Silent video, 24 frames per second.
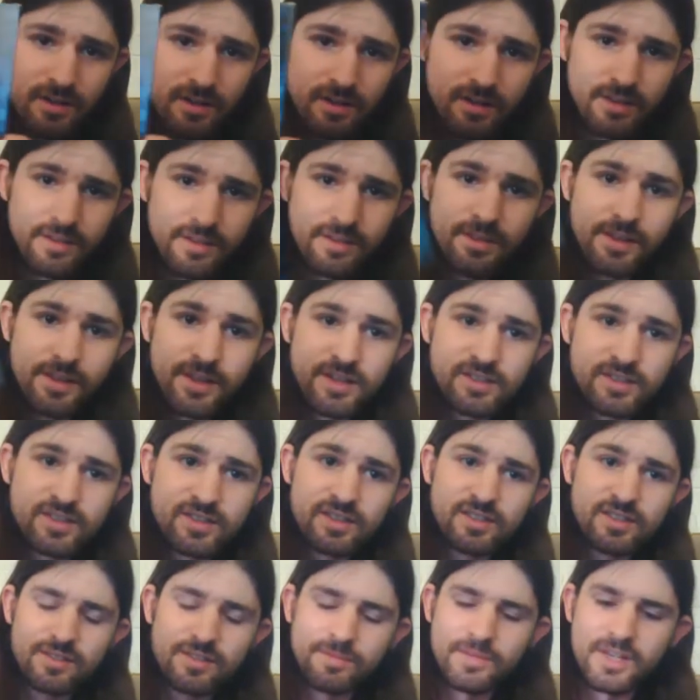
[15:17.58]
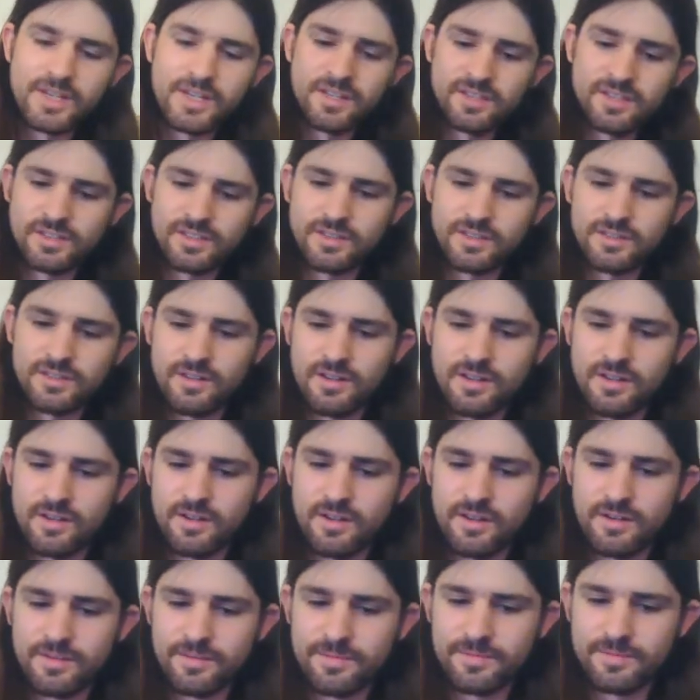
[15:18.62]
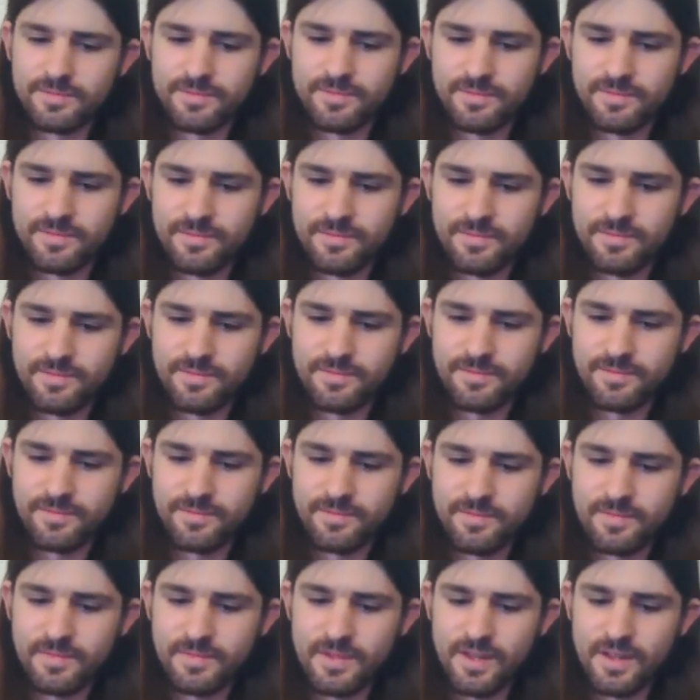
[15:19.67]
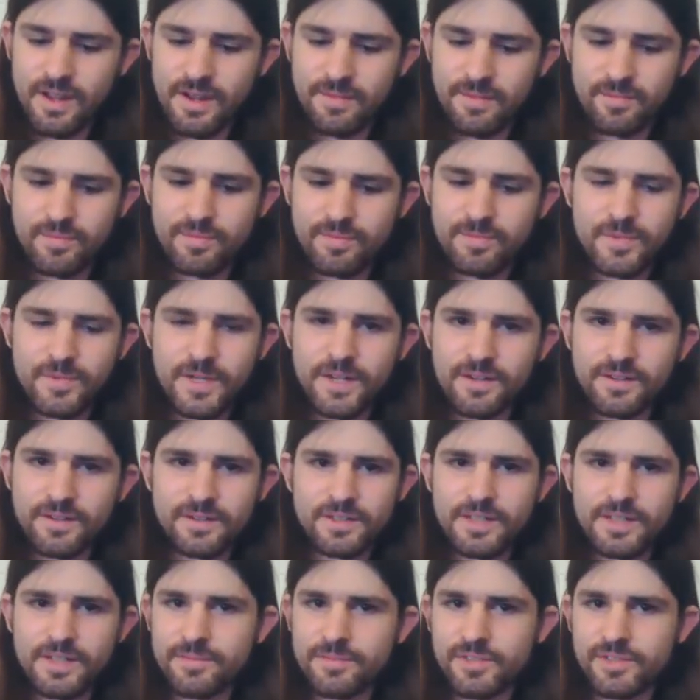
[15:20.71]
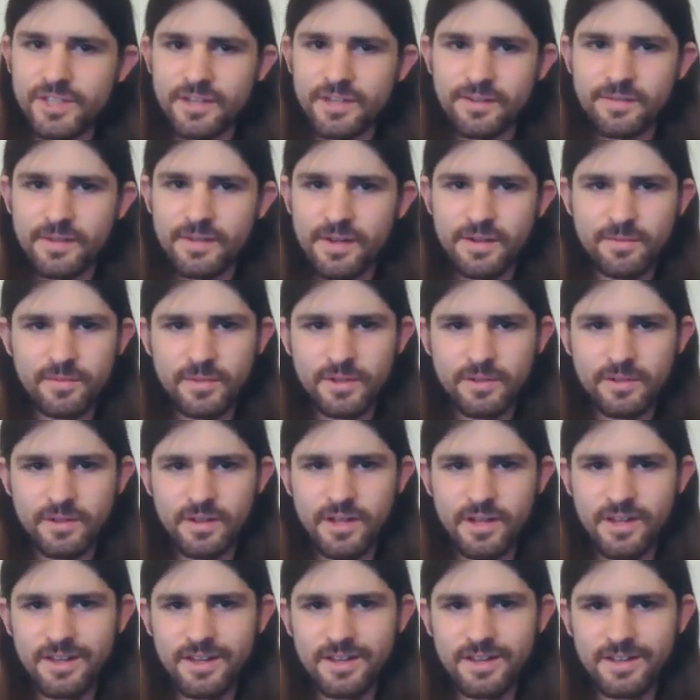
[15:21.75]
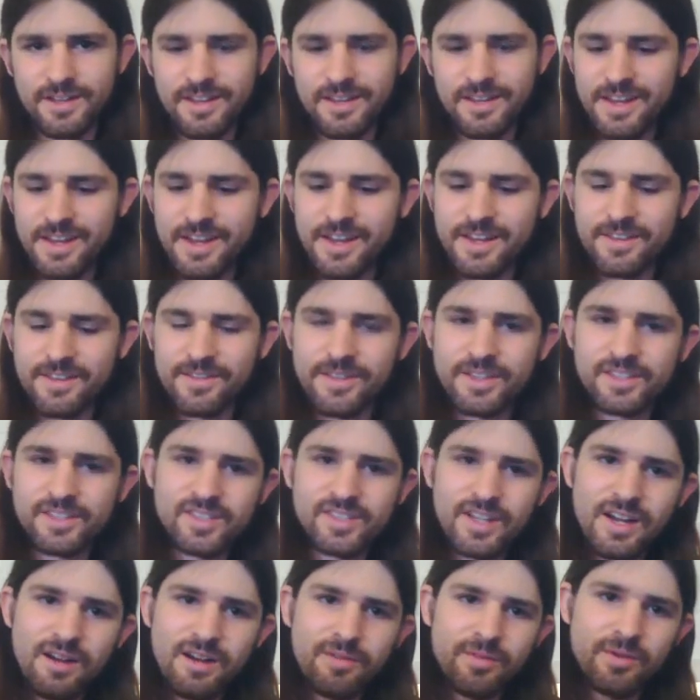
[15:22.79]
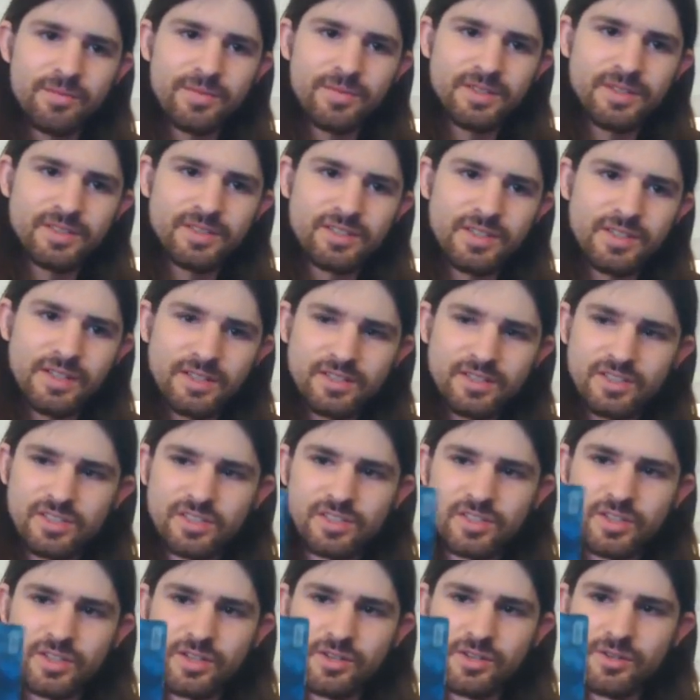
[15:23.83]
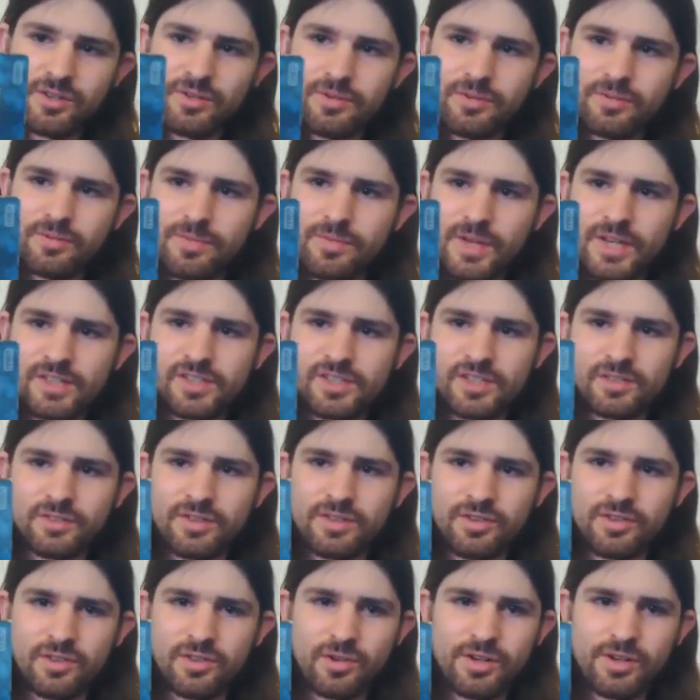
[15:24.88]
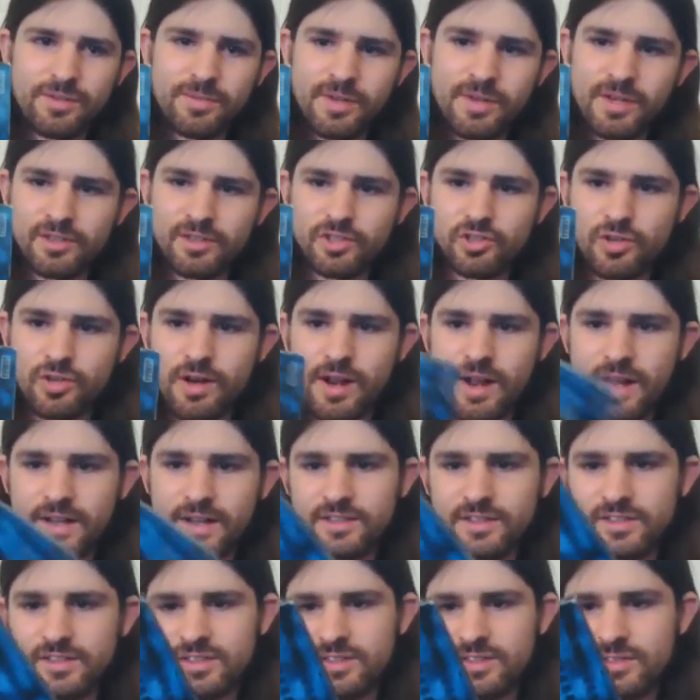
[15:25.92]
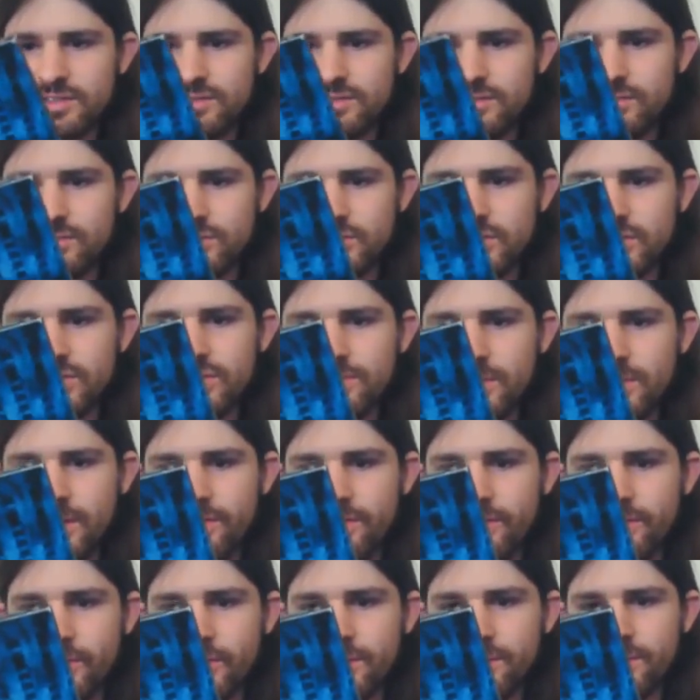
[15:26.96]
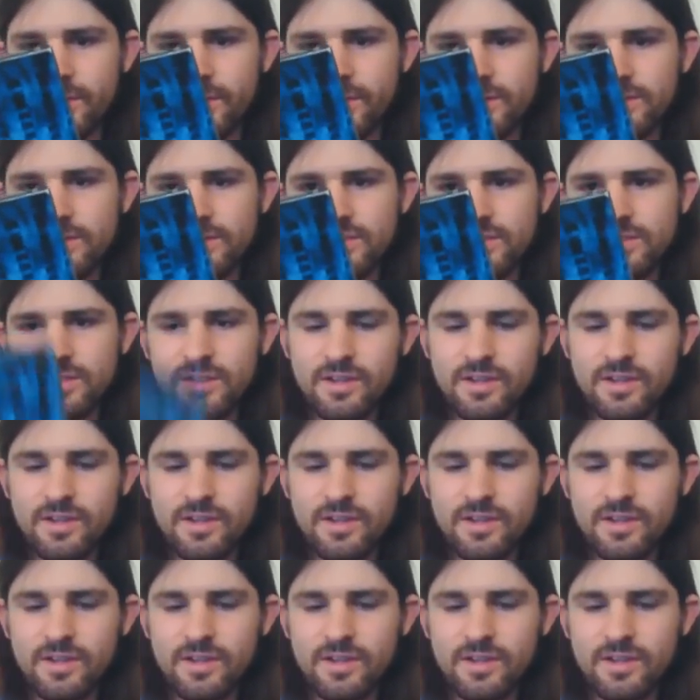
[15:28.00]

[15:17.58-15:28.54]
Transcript: This is amazing. I'm going to keep saying that, but this album is, it's two basically 30-minute tracks, or just about 30 minutes.